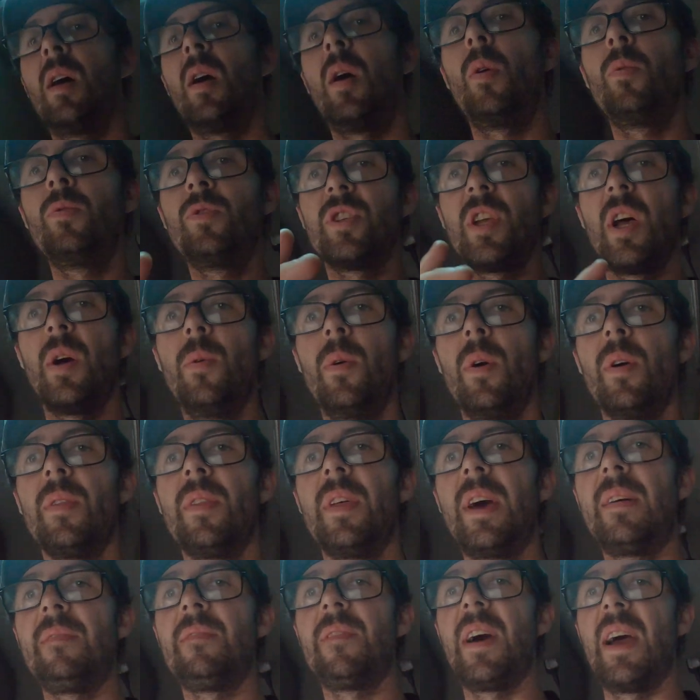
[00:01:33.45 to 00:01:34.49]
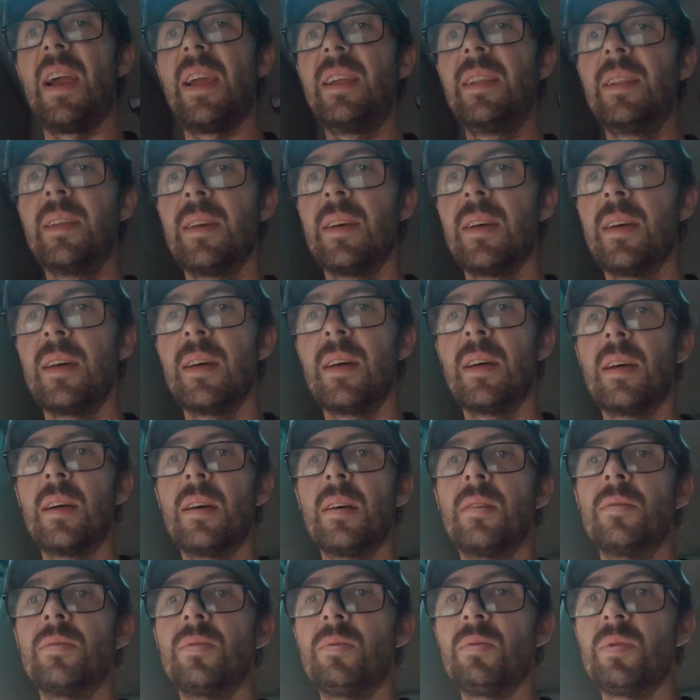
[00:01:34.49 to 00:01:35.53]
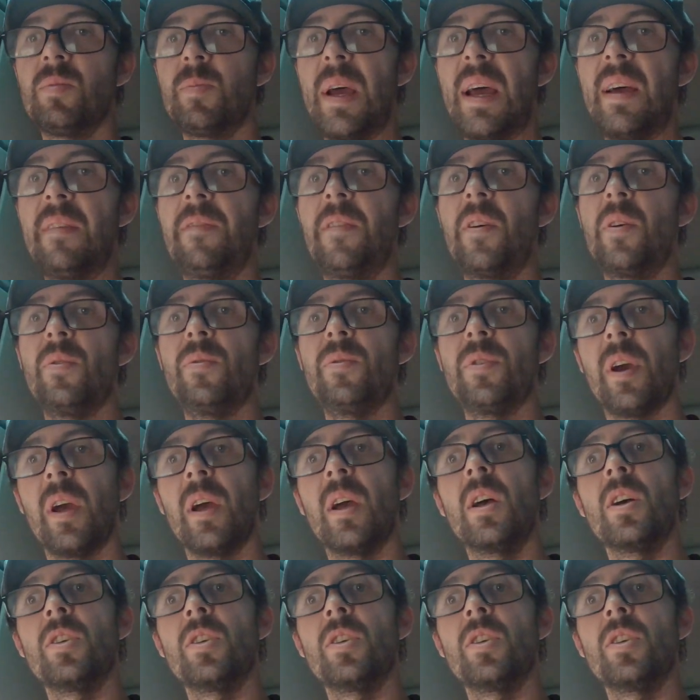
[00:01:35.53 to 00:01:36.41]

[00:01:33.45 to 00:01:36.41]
Also, on that vein, some spare food.